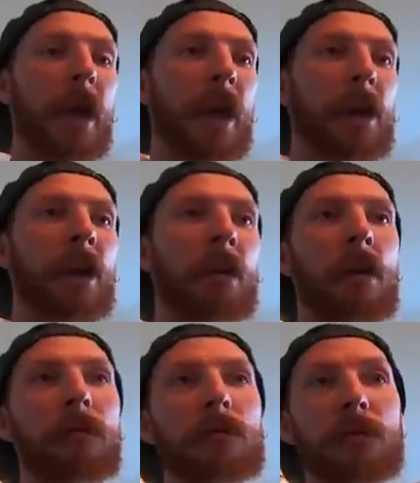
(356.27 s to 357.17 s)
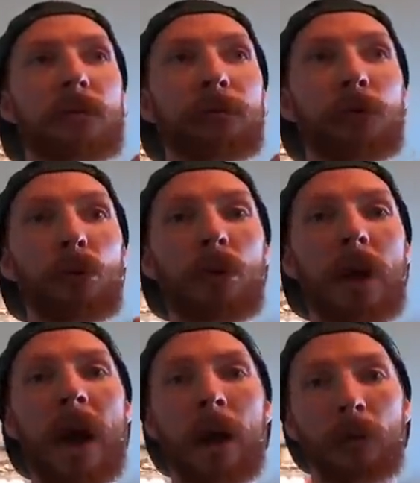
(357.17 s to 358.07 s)
And that offers
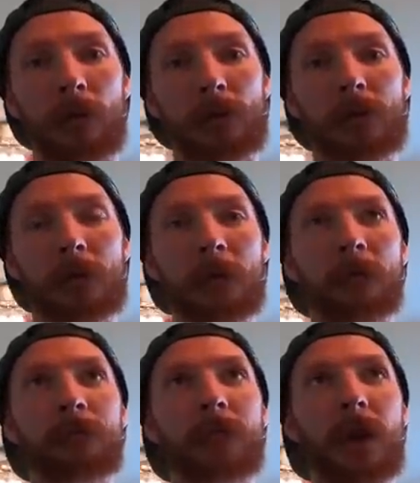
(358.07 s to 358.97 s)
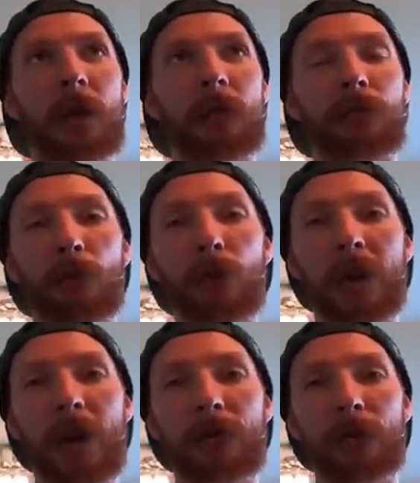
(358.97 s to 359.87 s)
4 hours of
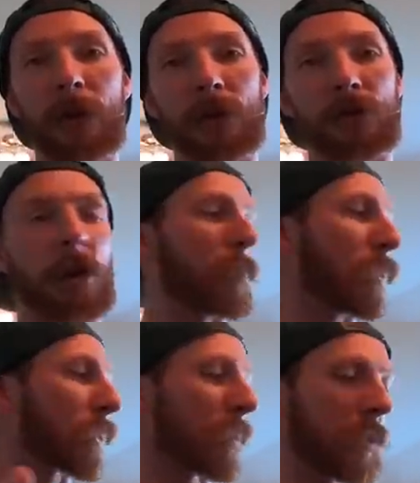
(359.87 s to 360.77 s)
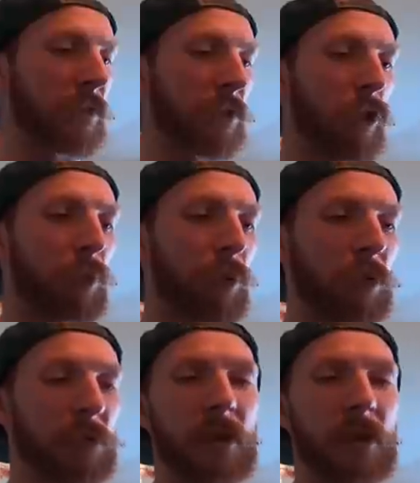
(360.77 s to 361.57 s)
4K footage on most of GoPros.